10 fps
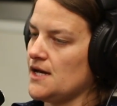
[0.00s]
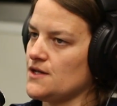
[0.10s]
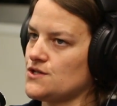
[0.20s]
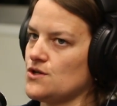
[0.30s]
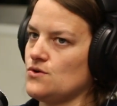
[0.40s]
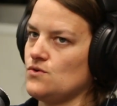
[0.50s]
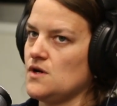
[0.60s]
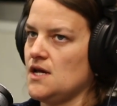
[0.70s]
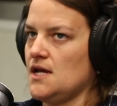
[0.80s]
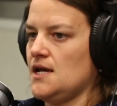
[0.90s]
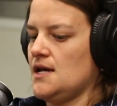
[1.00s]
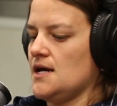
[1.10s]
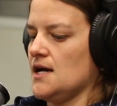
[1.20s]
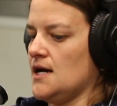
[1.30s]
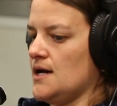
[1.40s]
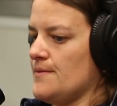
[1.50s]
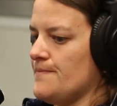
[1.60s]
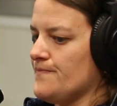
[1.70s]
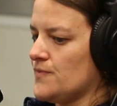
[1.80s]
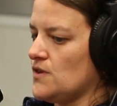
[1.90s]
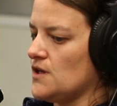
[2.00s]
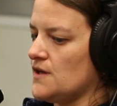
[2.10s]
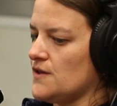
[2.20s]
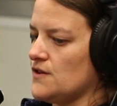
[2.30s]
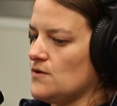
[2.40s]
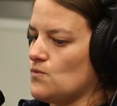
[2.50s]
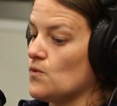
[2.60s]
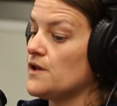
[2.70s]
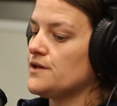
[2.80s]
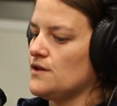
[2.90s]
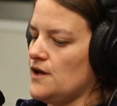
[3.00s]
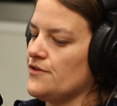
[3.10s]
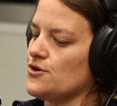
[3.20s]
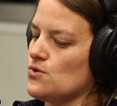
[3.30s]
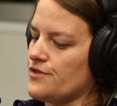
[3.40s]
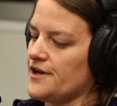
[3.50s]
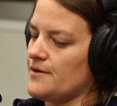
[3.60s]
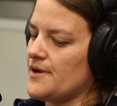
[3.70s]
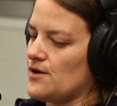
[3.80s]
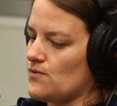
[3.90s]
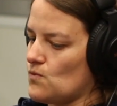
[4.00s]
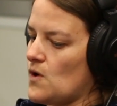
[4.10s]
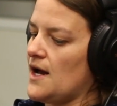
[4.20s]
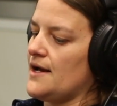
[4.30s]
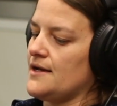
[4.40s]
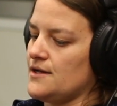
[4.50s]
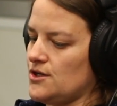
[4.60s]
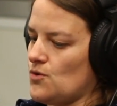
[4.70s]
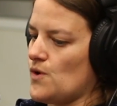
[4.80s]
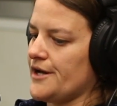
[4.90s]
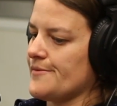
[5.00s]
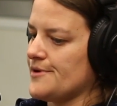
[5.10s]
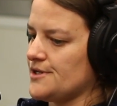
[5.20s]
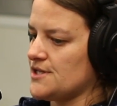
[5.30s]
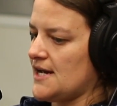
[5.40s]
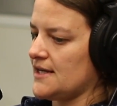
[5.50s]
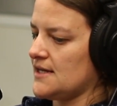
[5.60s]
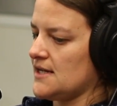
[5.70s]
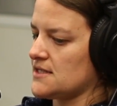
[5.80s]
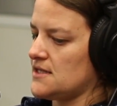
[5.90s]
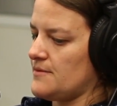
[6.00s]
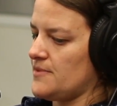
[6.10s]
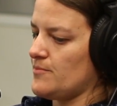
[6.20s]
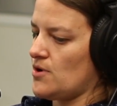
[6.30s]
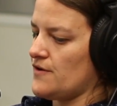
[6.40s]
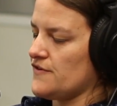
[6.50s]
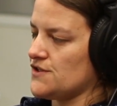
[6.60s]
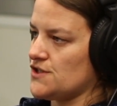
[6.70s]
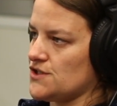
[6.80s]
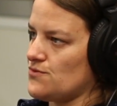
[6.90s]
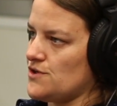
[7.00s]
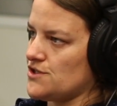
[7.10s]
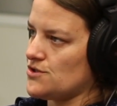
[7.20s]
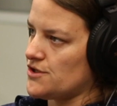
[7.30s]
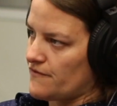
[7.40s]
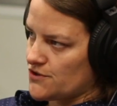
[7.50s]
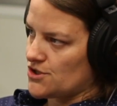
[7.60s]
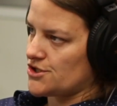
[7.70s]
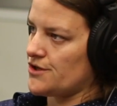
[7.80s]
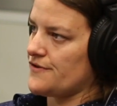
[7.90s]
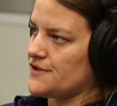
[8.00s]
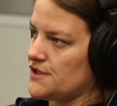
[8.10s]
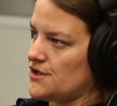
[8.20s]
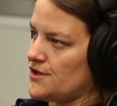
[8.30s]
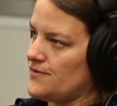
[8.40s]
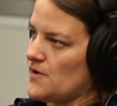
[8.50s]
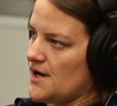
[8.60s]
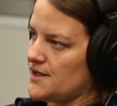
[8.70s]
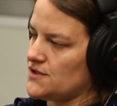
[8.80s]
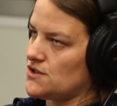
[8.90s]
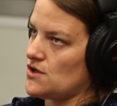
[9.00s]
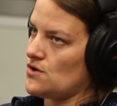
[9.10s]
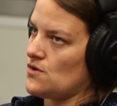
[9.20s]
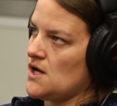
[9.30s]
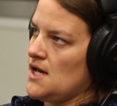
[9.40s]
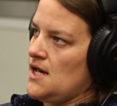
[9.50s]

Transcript: So, the other cool thing about why coming to agnext, and a big part of it is just the research infrastructure that's here, right? Mm-hmm. So,